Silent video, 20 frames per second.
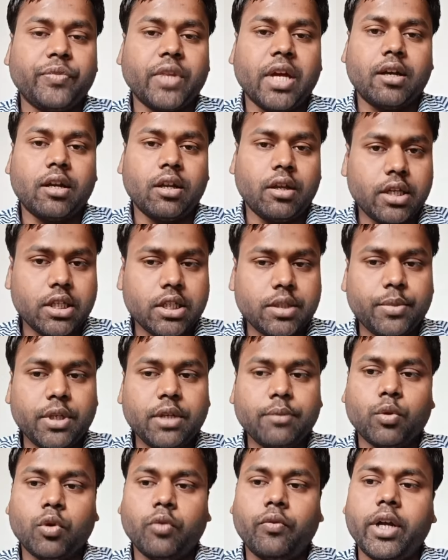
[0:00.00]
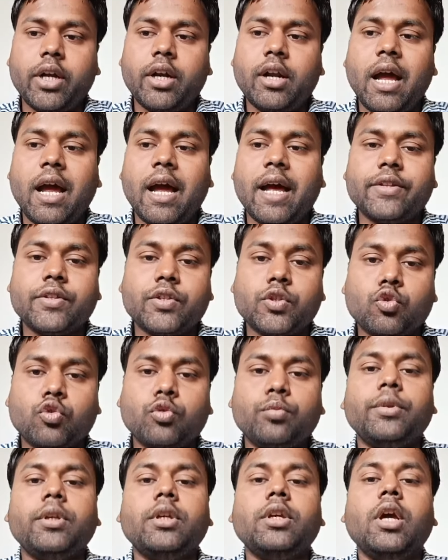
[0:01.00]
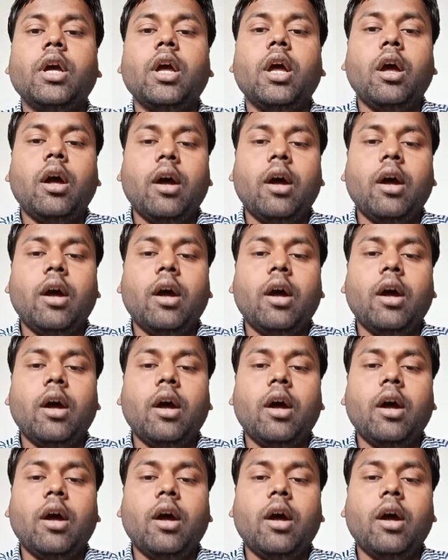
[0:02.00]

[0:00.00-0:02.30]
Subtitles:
that is being provided has to be